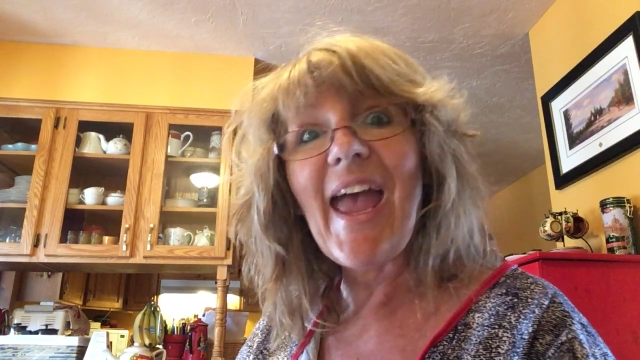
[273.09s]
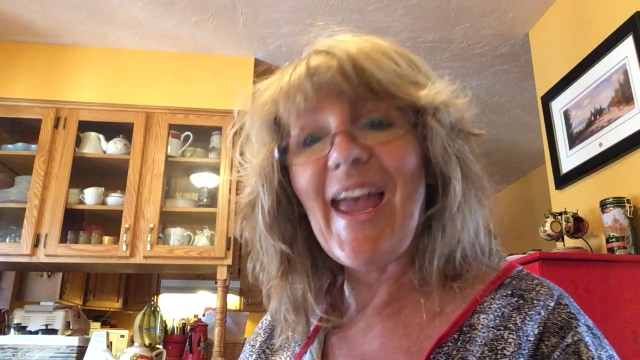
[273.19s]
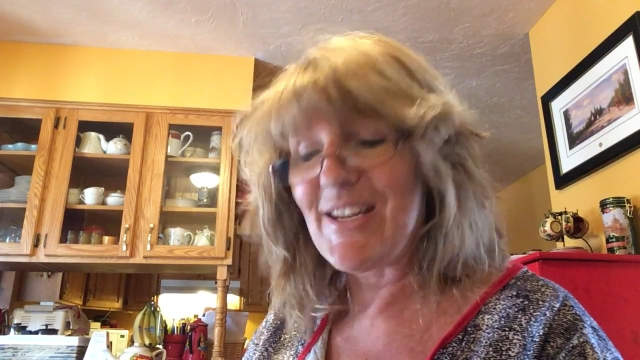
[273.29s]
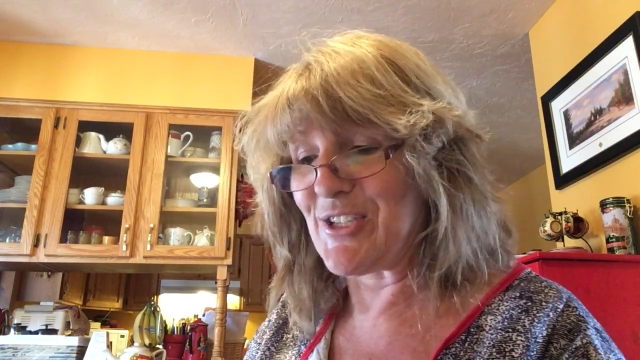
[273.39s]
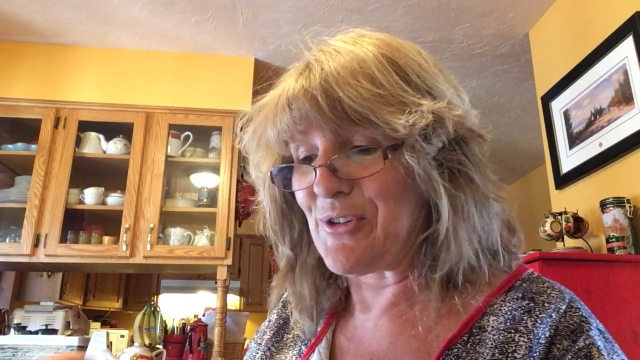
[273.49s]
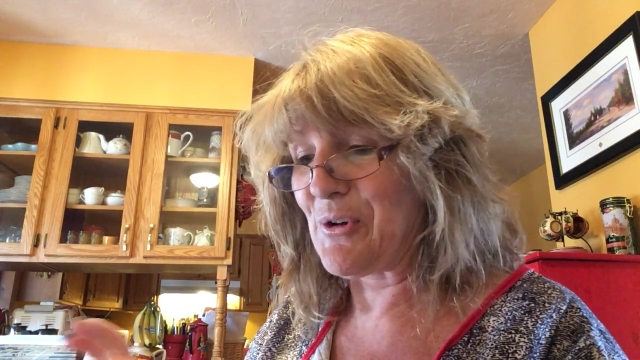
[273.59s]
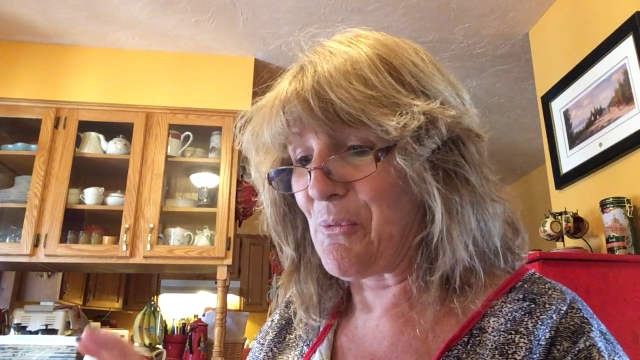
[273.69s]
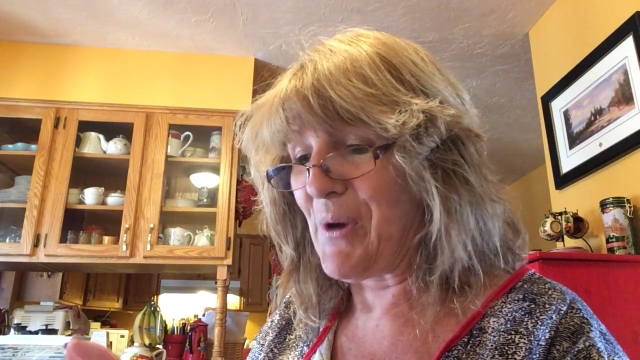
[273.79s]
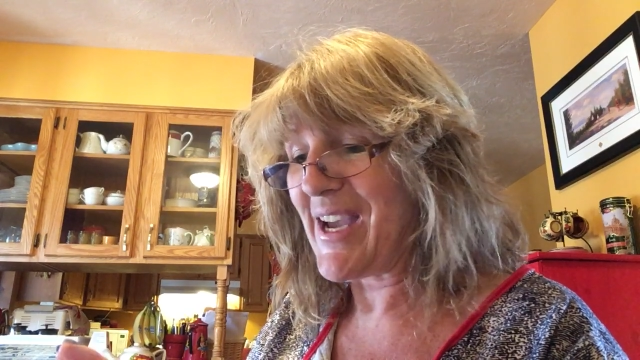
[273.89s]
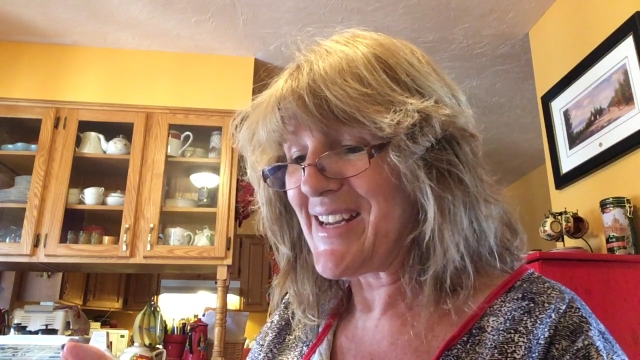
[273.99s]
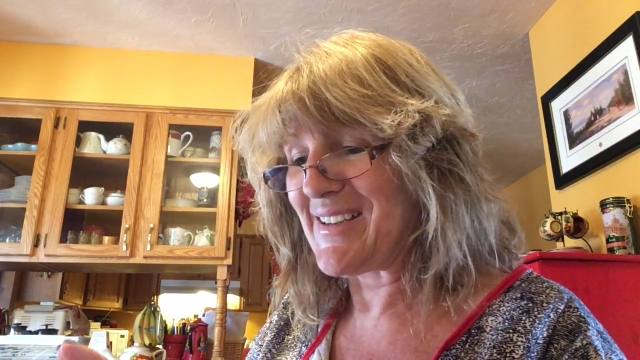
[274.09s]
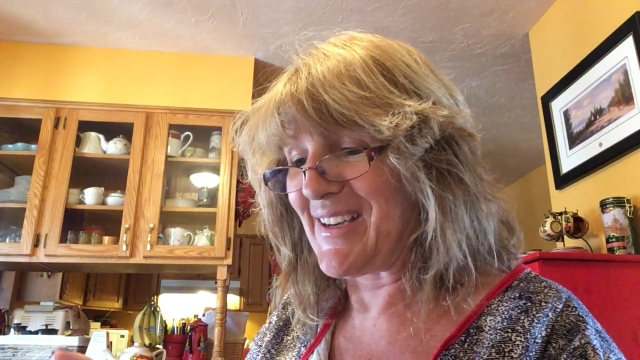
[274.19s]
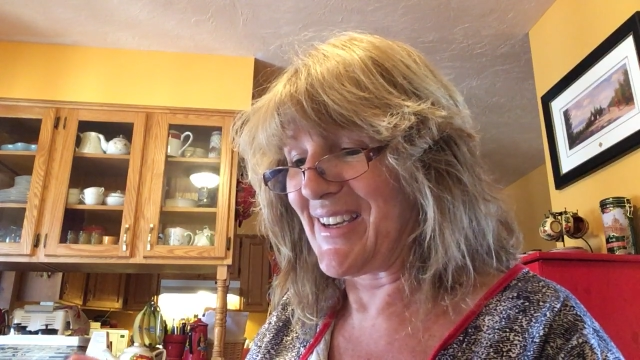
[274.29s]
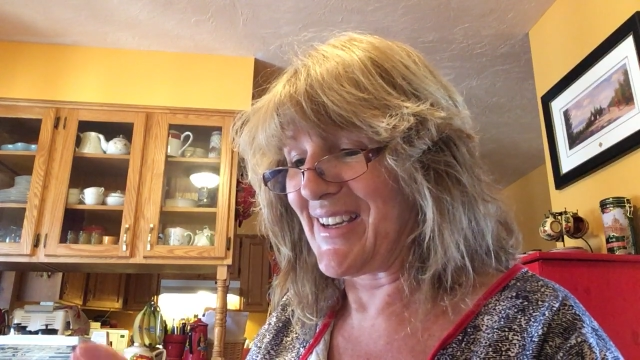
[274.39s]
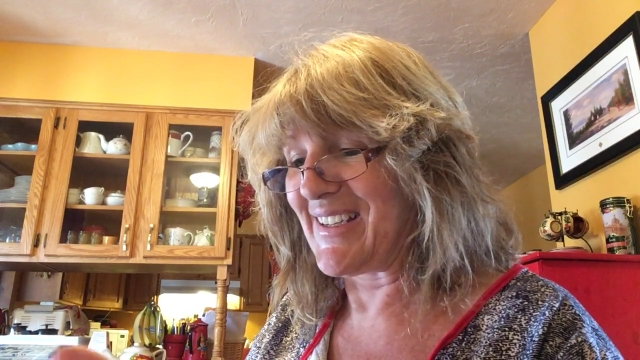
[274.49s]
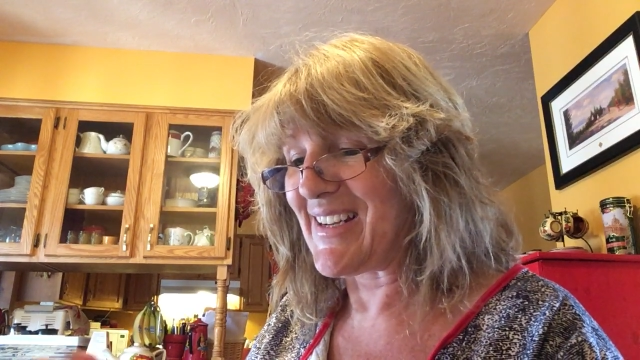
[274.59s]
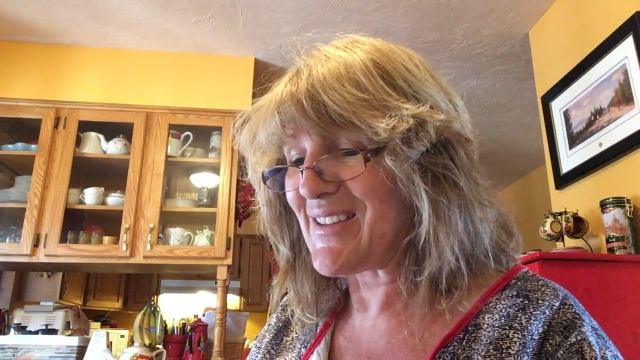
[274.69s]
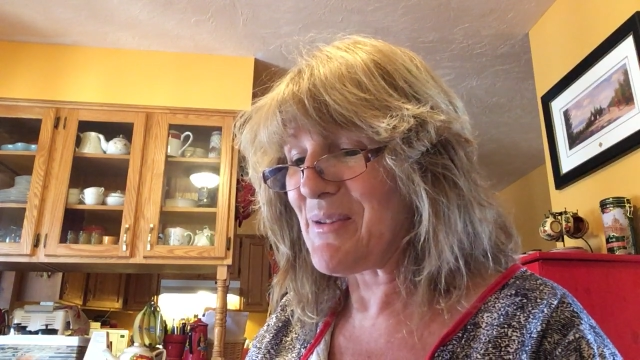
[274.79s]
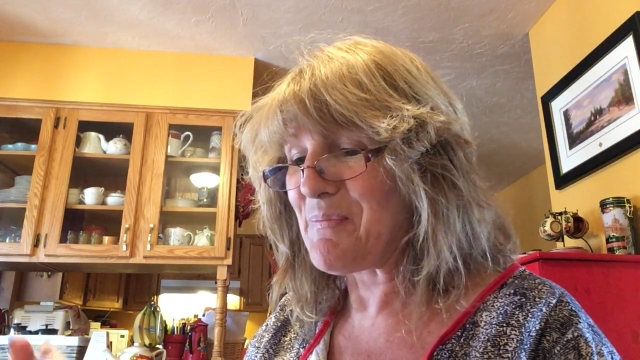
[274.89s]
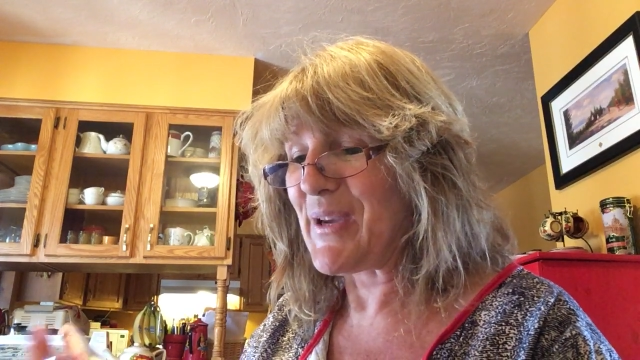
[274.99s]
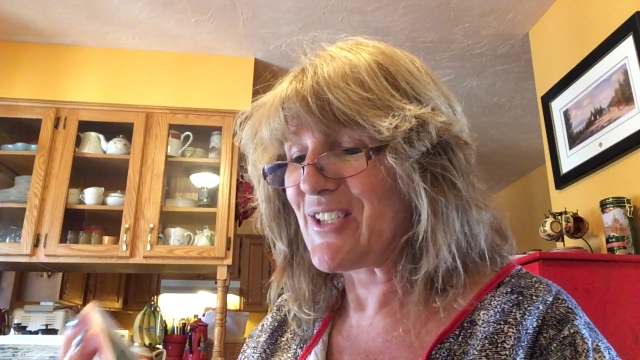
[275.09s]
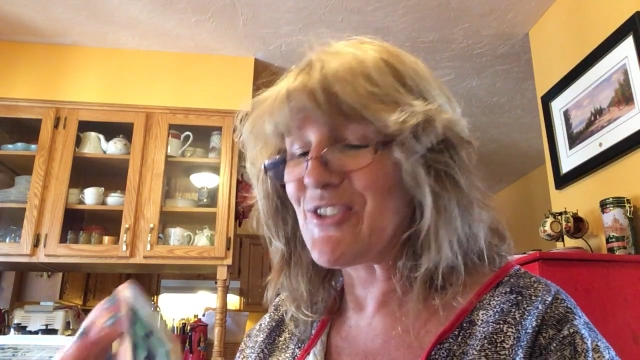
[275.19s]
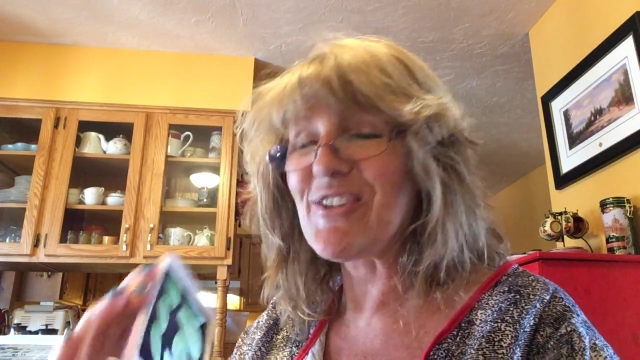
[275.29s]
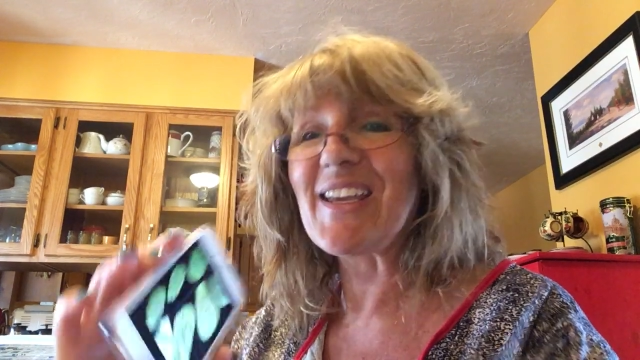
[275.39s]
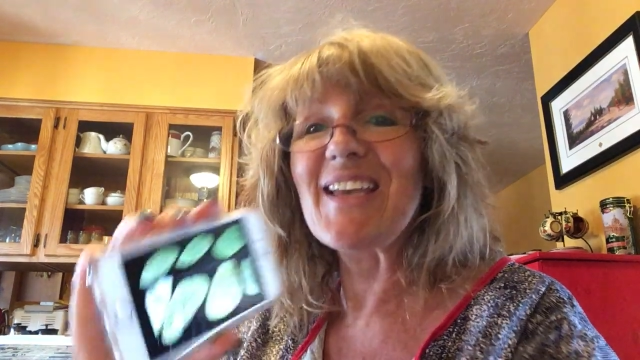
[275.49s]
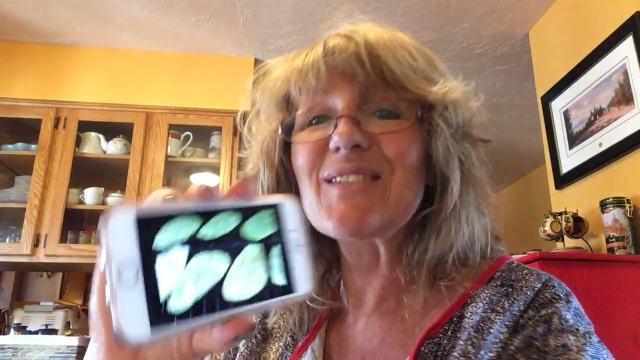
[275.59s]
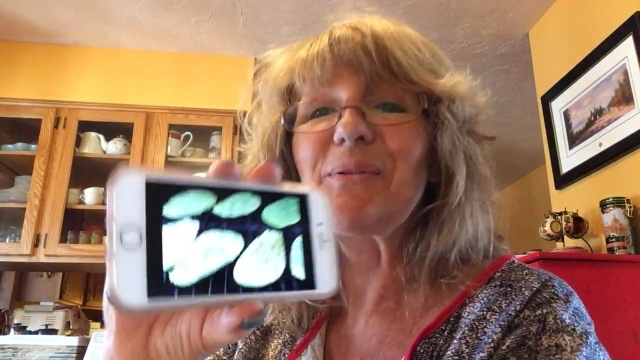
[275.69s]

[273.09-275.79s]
And you know what? I got another picture. Guess